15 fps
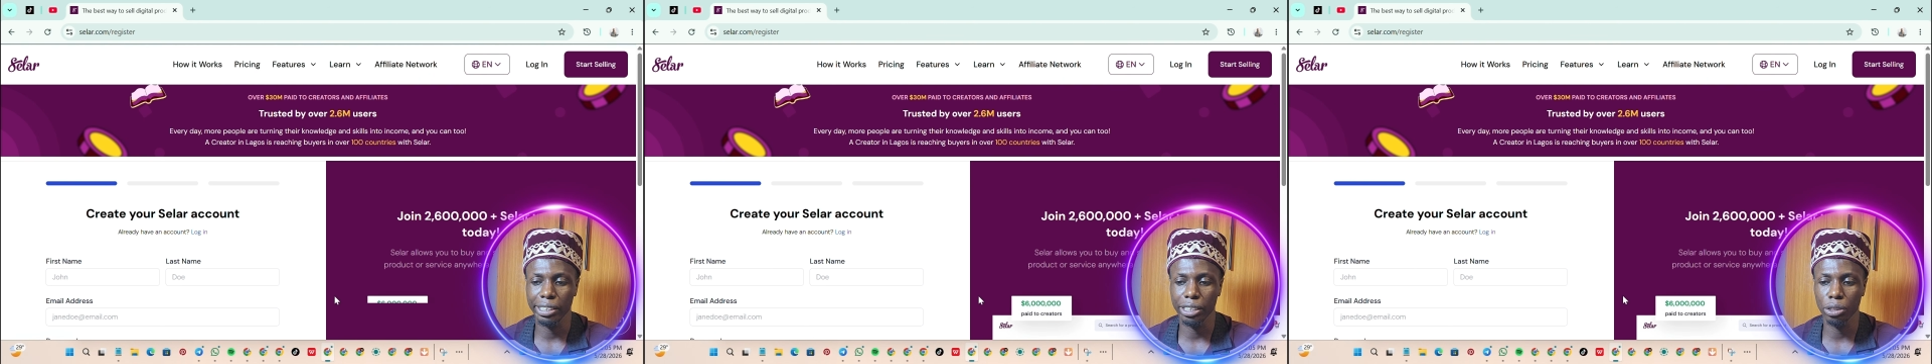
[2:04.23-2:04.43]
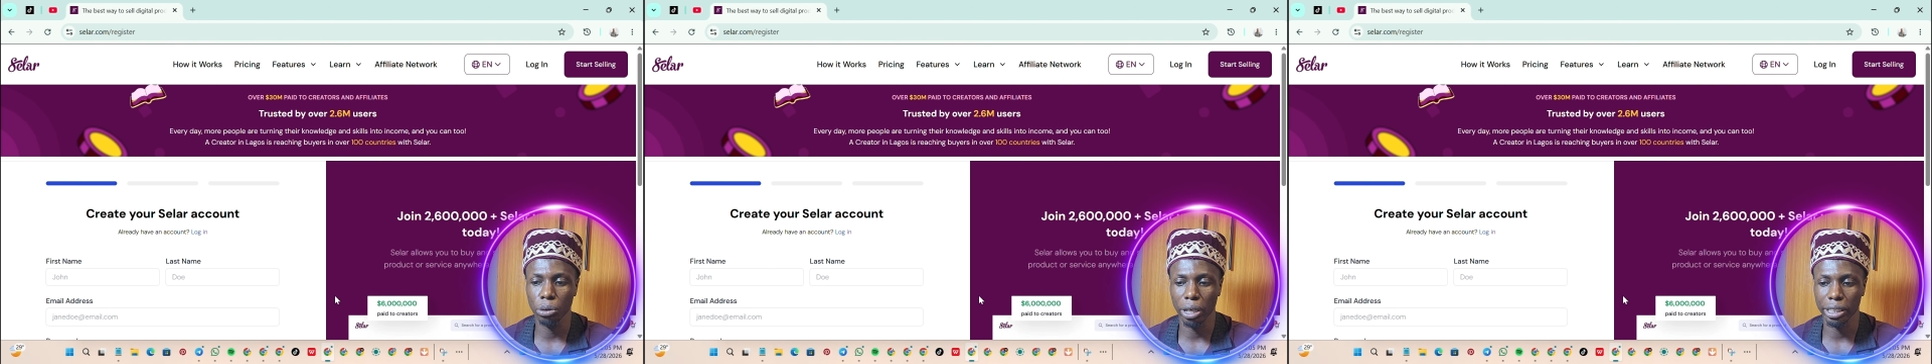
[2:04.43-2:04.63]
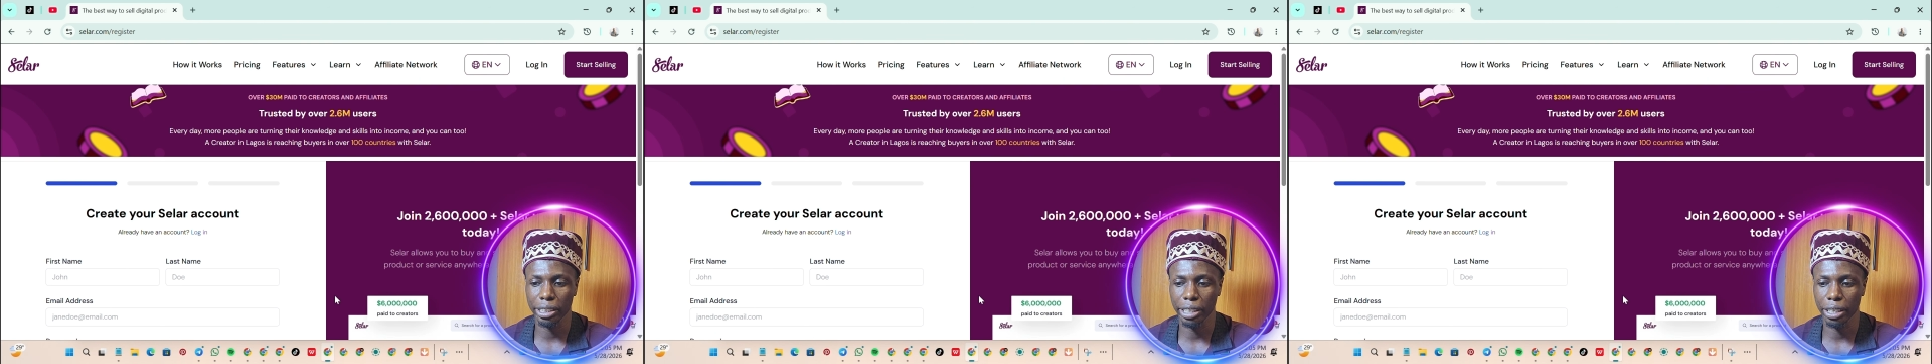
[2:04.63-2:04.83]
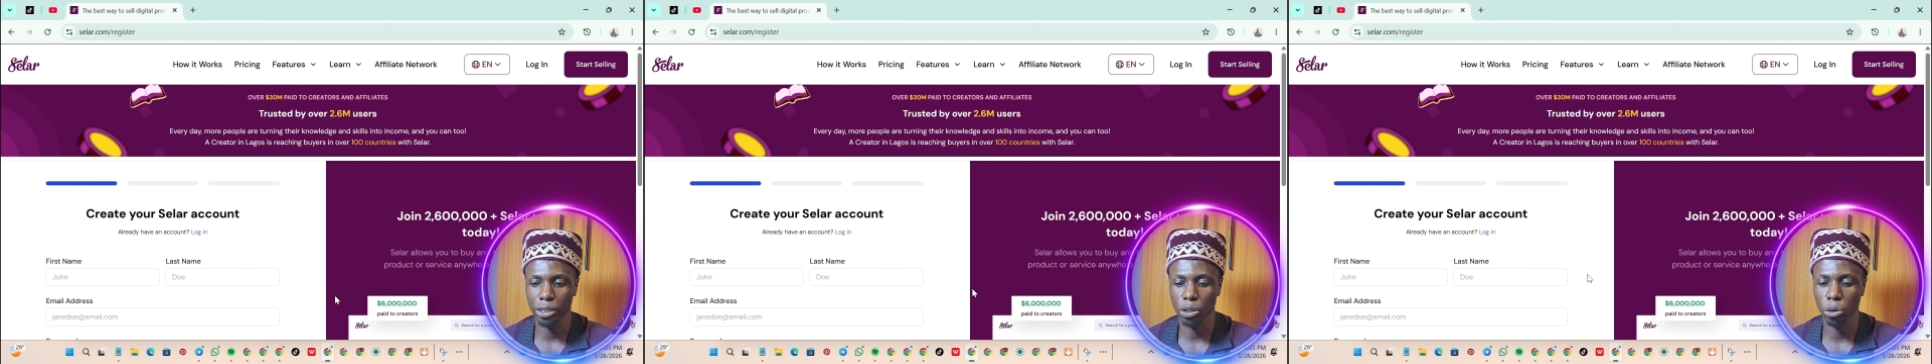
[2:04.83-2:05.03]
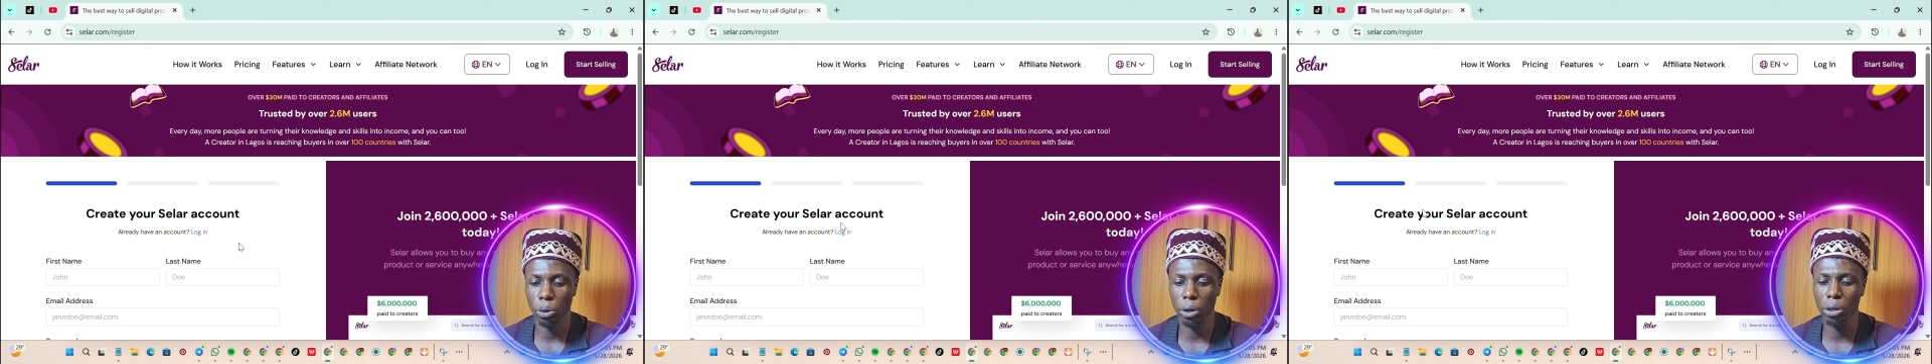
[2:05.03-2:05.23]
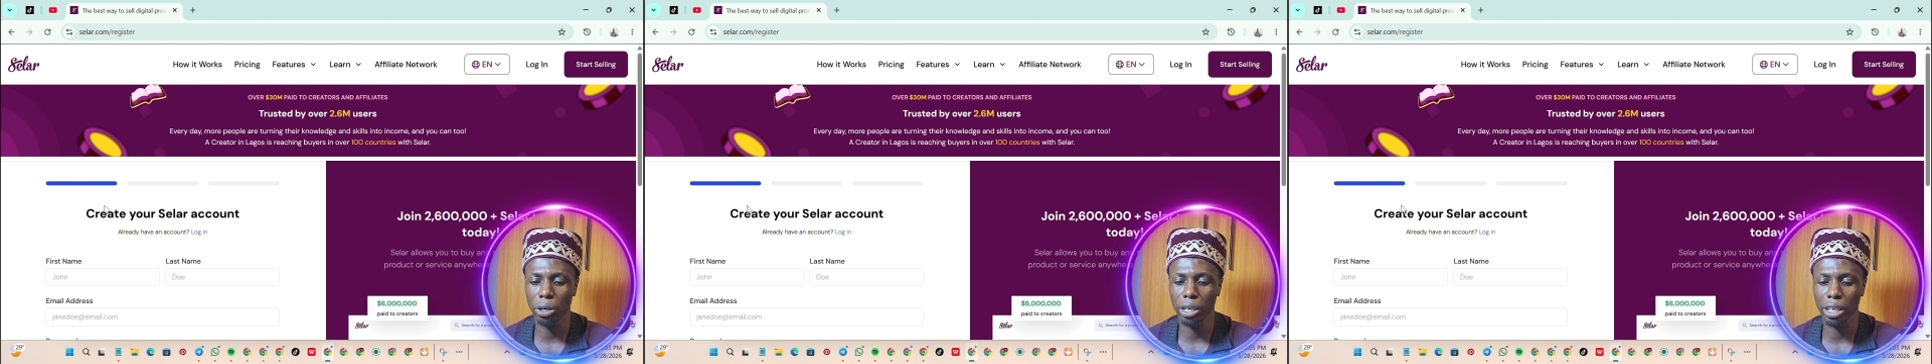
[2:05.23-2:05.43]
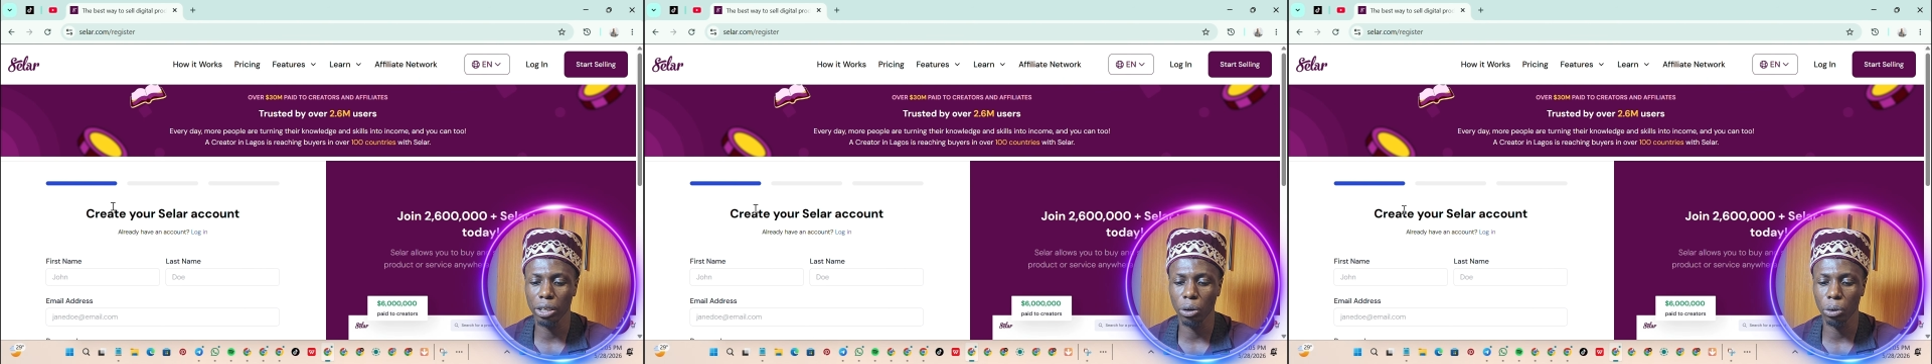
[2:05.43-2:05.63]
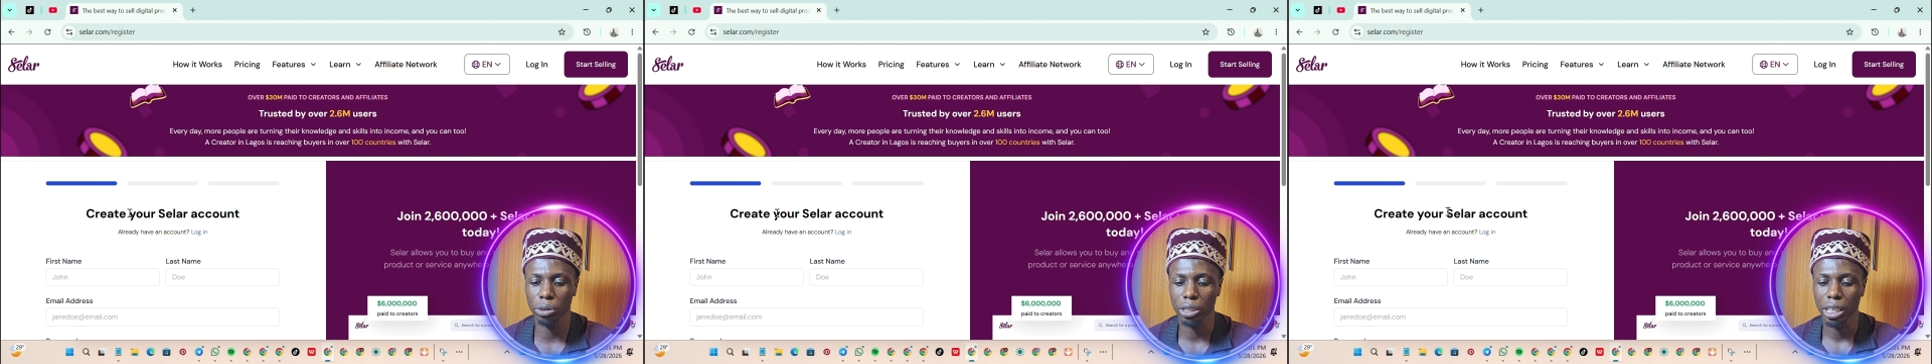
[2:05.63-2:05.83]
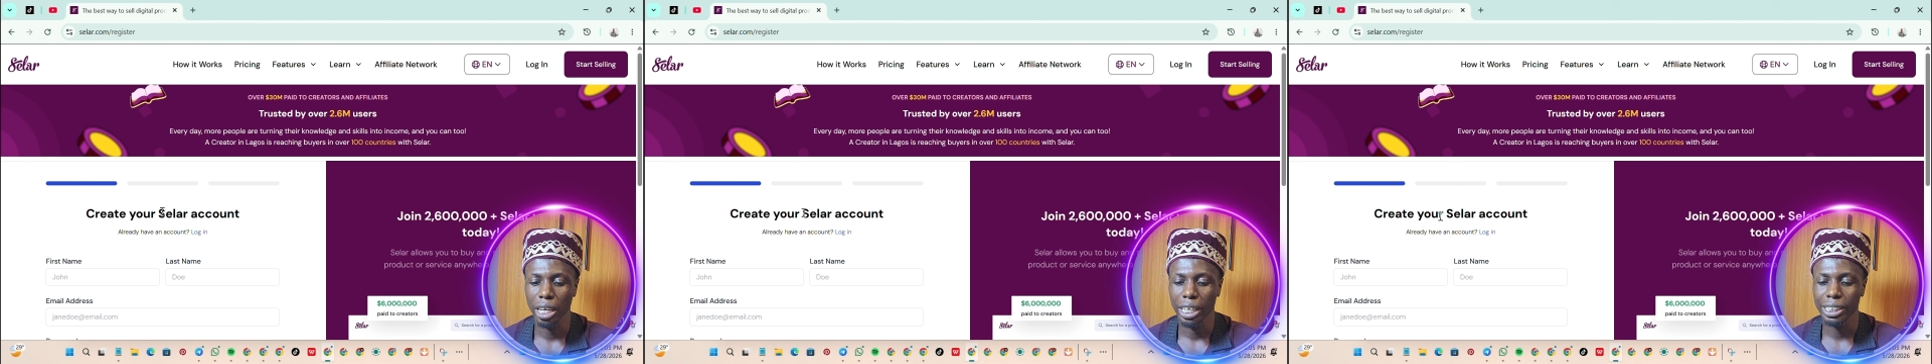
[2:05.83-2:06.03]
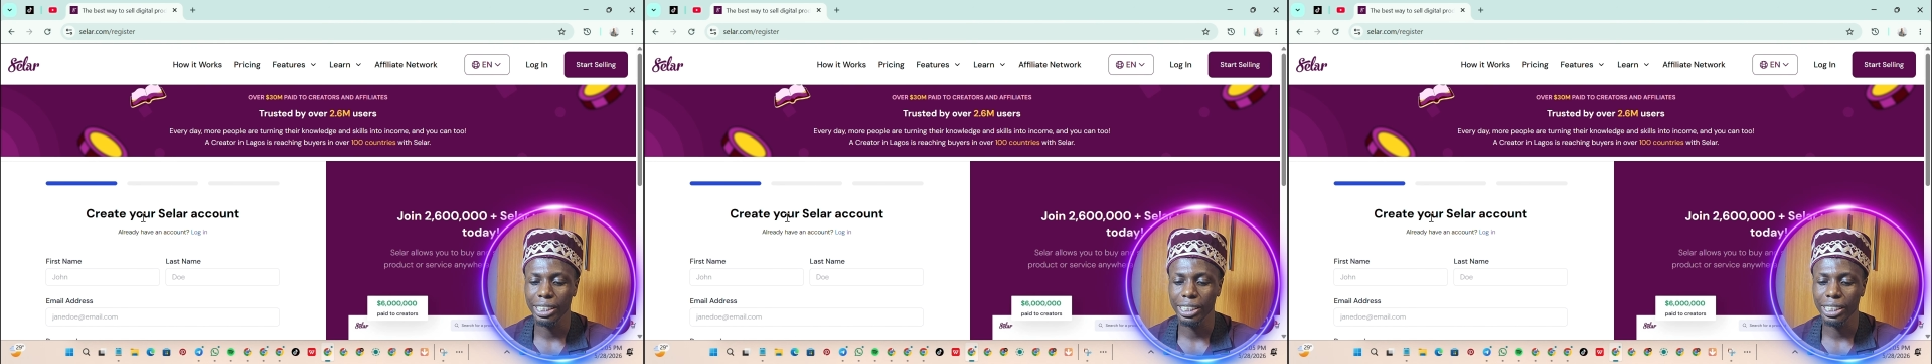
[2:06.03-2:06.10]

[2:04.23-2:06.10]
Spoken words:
easy to access. So we're going to click on